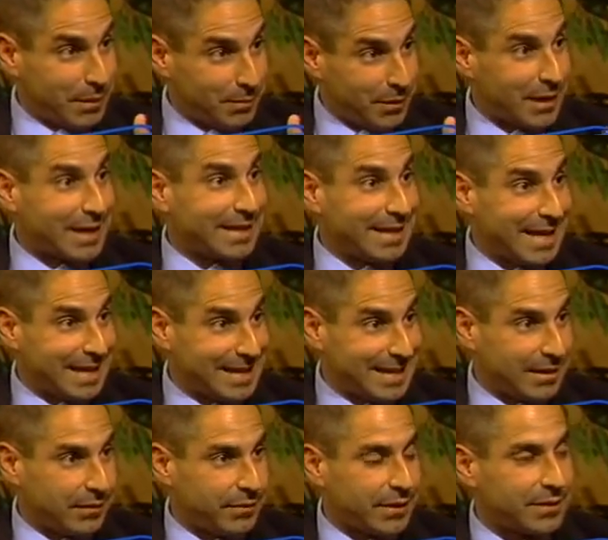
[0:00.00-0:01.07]
People like the
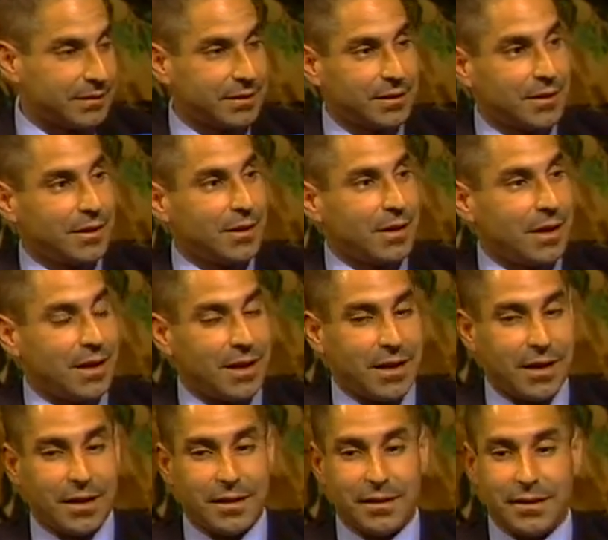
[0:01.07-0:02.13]
idea of it.
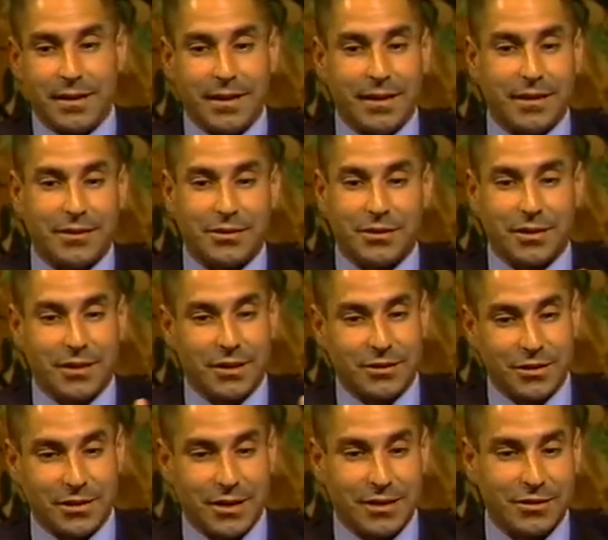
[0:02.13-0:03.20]

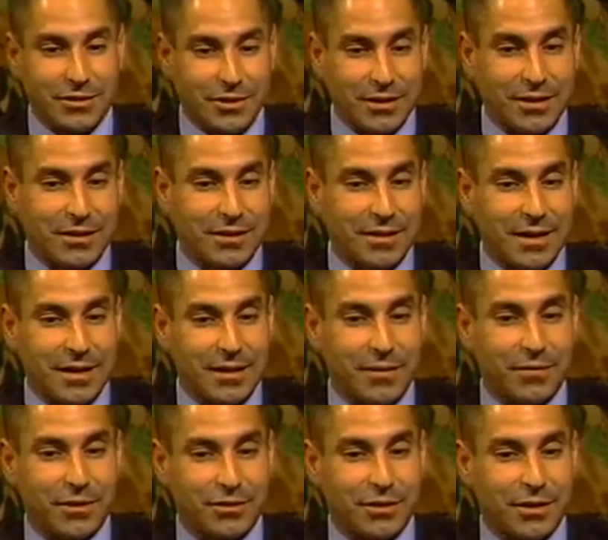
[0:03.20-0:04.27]
It's a nice thing that
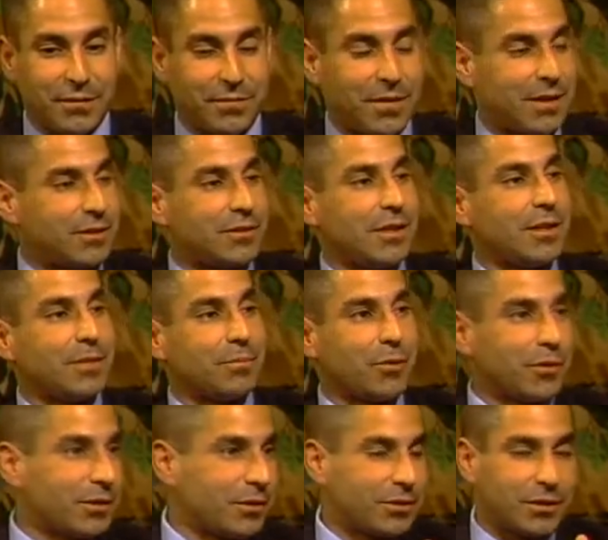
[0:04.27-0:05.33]
if the city funds it and
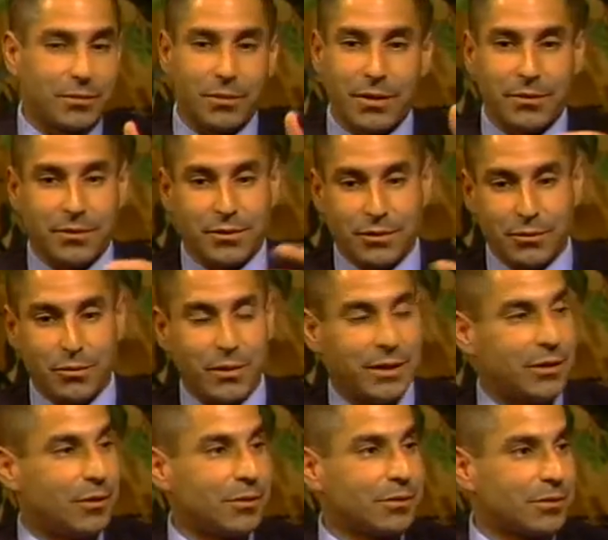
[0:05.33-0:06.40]
purchases it, whether it's new
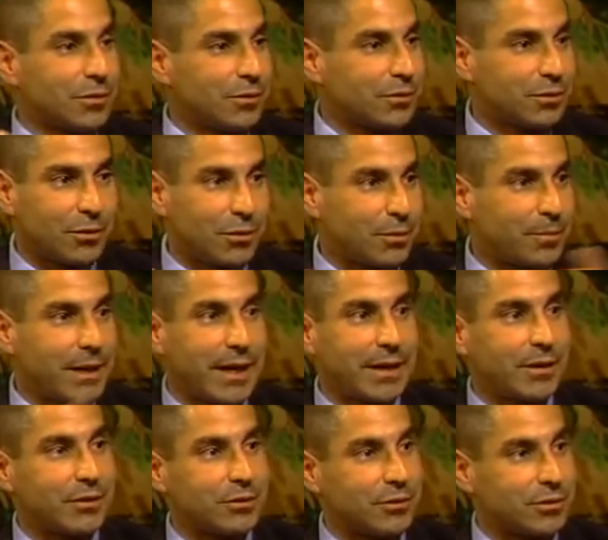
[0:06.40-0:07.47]
windows or solar
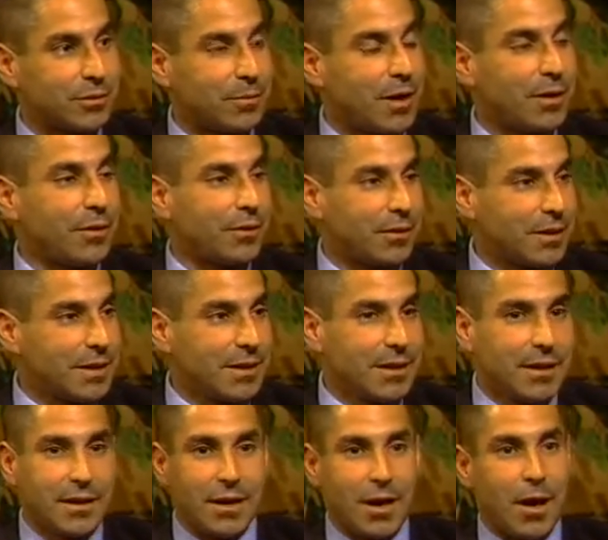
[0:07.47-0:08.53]
panels or some other
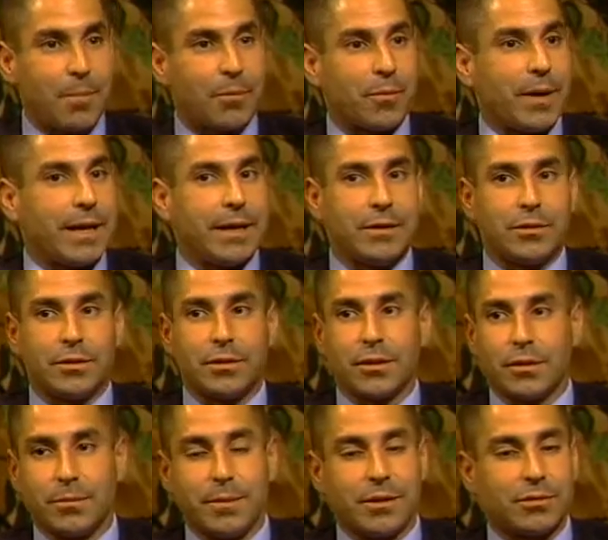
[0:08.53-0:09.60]
upgrades,
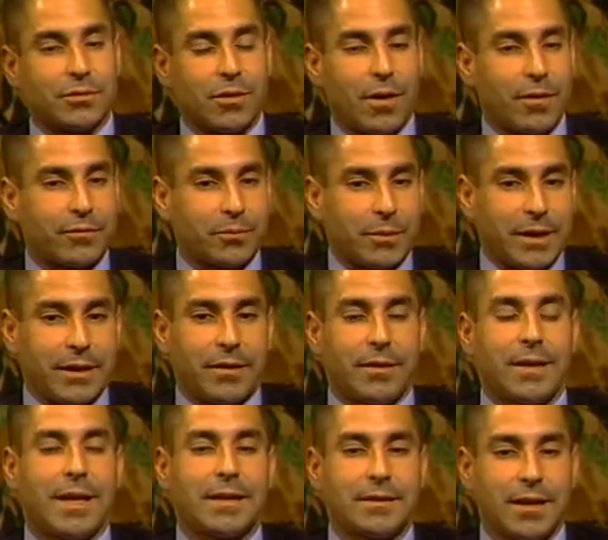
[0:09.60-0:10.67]
it could be
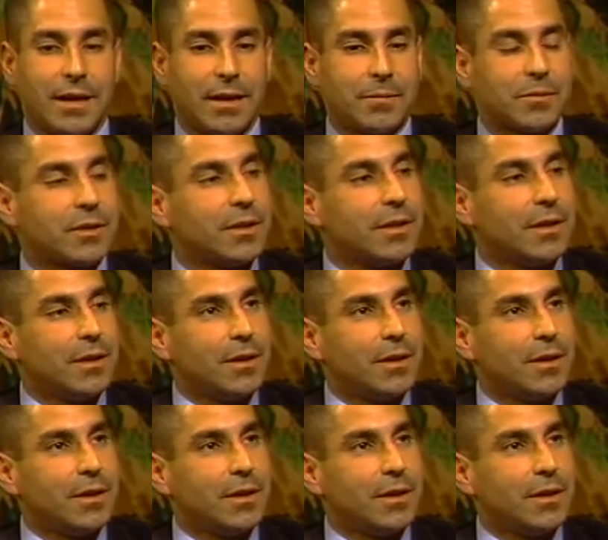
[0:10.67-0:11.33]
software at times.